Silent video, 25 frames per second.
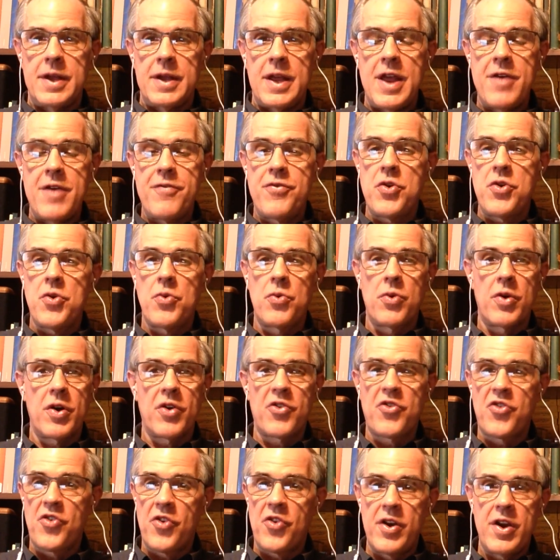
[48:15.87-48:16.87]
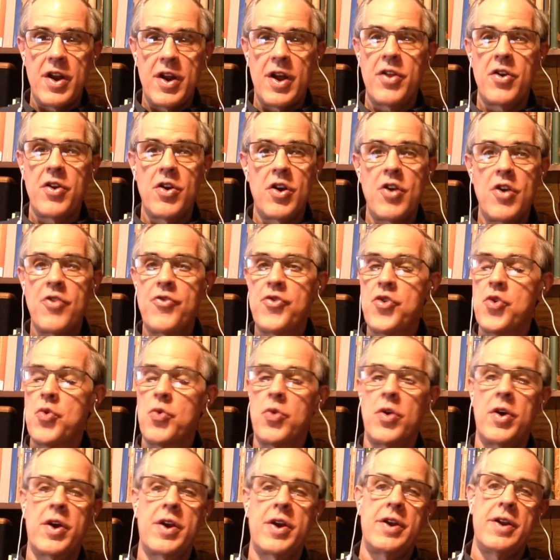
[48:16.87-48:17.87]
If you work for another, or if you
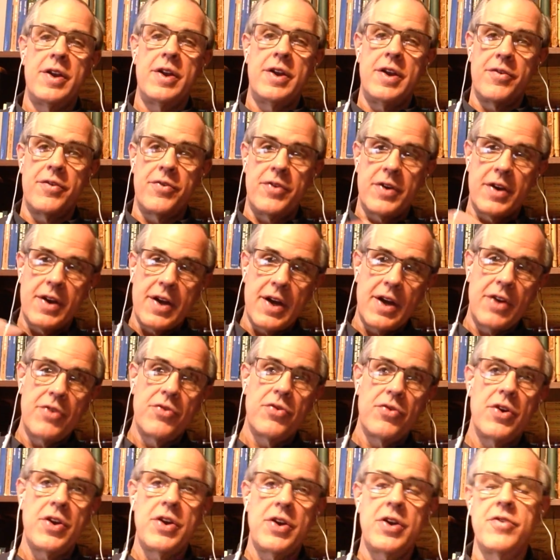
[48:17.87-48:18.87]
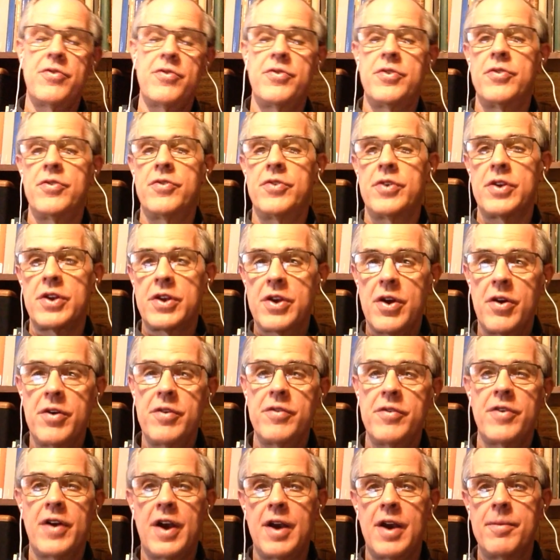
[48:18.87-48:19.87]
work in a different country, different code
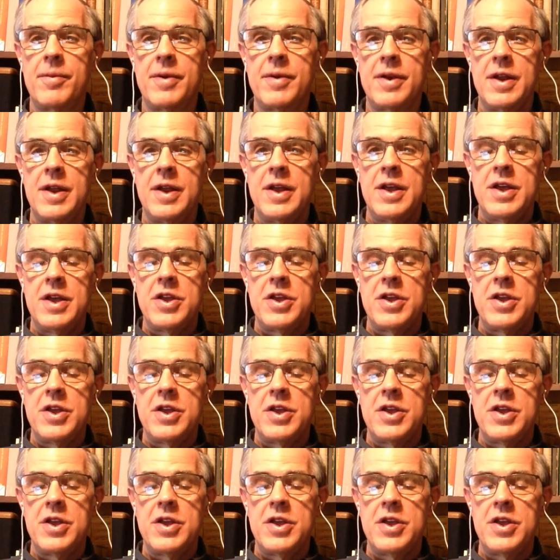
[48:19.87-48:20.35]
environment,